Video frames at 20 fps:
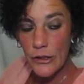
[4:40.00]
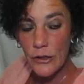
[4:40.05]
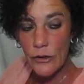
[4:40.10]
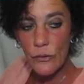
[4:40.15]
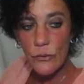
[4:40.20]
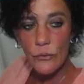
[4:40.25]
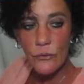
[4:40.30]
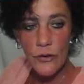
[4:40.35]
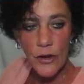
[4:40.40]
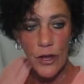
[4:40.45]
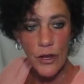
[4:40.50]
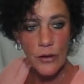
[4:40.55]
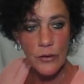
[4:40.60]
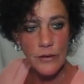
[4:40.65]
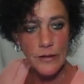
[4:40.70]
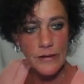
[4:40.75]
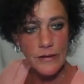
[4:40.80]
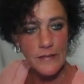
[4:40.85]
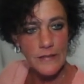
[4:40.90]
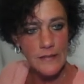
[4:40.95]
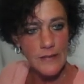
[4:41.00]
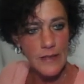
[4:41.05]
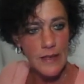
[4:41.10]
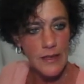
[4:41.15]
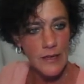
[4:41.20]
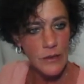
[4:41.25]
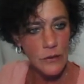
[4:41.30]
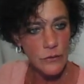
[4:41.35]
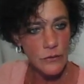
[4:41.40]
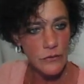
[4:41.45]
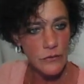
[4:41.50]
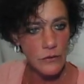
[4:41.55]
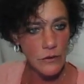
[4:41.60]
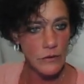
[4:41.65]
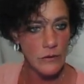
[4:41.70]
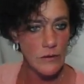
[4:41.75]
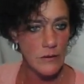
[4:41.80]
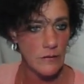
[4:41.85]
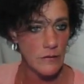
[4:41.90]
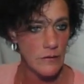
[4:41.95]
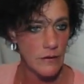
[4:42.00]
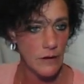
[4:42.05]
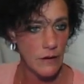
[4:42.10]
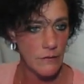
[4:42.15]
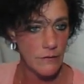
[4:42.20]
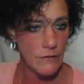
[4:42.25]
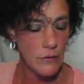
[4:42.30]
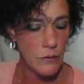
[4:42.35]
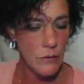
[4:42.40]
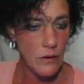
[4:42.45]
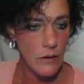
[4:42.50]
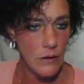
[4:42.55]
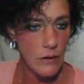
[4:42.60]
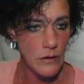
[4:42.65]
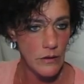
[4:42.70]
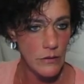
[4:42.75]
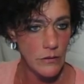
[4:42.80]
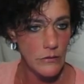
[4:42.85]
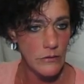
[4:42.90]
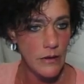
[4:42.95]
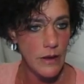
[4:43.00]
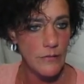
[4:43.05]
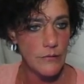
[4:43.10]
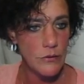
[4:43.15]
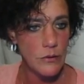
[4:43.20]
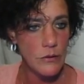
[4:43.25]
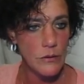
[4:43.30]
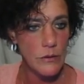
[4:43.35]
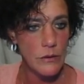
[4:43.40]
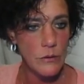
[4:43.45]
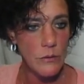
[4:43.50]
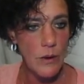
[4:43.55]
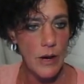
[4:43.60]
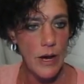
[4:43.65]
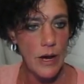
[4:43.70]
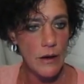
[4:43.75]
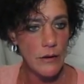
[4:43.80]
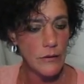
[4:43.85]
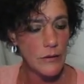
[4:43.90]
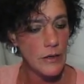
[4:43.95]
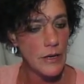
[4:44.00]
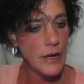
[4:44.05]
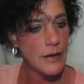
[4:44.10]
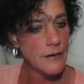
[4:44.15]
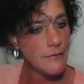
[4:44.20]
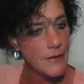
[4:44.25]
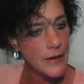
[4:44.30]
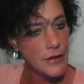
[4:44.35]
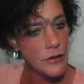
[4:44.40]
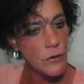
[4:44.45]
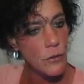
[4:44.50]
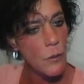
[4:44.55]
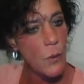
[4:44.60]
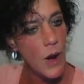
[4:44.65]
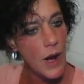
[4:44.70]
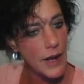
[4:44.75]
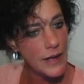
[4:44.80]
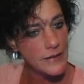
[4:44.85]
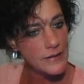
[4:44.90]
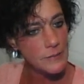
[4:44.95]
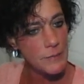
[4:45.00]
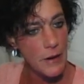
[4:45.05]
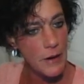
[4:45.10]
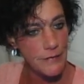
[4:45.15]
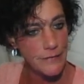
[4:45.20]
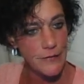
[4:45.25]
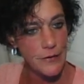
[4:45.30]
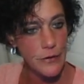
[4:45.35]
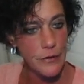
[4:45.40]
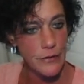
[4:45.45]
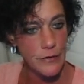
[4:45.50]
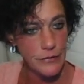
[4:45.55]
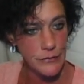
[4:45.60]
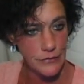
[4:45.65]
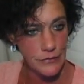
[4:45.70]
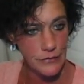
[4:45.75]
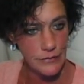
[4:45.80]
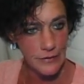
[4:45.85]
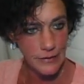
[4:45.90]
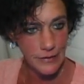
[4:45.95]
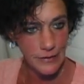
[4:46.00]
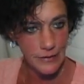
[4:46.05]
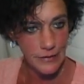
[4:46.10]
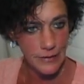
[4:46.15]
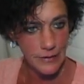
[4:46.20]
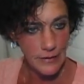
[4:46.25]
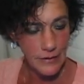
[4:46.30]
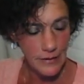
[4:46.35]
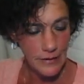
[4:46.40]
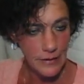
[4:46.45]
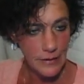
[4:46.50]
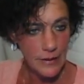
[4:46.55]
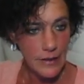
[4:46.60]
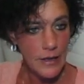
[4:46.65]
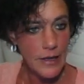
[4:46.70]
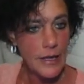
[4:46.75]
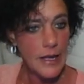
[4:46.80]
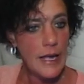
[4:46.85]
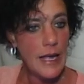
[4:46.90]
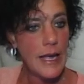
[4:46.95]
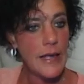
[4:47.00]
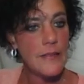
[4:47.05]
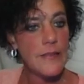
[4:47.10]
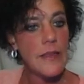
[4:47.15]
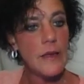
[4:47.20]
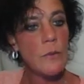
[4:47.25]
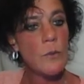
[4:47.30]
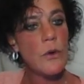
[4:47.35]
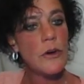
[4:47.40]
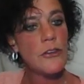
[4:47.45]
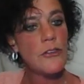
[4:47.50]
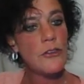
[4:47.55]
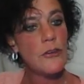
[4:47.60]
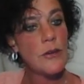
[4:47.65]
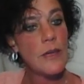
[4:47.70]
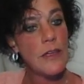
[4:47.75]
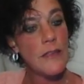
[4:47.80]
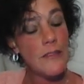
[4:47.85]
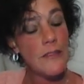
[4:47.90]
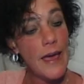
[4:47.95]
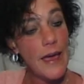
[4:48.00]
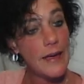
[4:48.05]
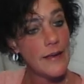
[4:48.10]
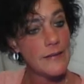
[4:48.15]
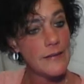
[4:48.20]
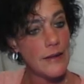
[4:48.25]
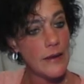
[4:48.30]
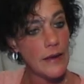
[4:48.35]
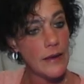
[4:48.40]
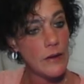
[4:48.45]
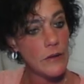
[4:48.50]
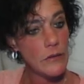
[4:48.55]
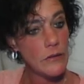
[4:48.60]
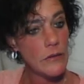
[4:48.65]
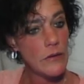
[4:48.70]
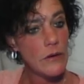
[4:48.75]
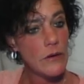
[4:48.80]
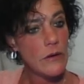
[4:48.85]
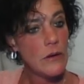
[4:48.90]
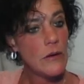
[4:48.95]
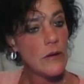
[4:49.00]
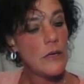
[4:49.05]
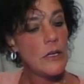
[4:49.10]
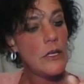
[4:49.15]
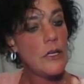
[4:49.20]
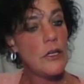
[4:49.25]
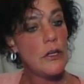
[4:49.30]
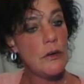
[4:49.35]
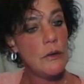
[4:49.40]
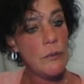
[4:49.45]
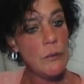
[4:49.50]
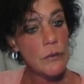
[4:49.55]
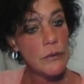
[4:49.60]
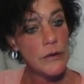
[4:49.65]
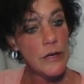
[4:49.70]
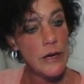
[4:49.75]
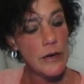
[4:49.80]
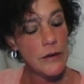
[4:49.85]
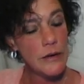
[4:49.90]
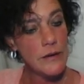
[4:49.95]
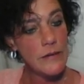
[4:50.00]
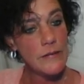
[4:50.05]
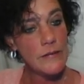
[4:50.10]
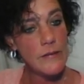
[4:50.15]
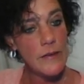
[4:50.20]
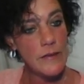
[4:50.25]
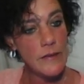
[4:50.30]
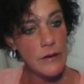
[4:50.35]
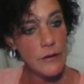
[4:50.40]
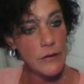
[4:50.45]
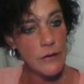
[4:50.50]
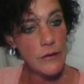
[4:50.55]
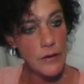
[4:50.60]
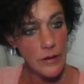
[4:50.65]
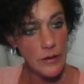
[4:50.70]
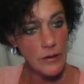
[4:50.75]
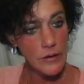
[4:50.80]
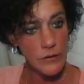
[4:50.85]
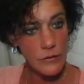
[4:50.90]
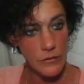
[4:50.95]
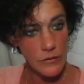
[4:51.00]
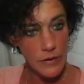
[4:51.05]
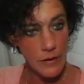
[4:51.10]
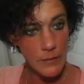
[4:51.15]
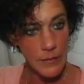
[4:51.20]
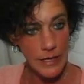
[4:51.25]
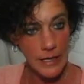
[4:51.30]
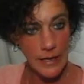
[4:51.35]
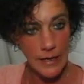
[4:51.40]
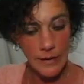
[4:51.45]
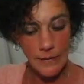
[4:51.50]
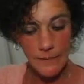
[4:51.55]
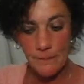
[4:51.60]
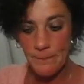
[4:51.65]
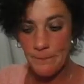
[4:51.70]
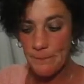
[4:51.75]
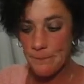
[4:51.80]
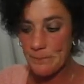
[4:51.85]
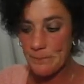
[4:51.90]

you'll notice that you'll start to see a few colors after a little while. You got to find your white spot first. And then once you get that down, you will notice that there are colors coming in.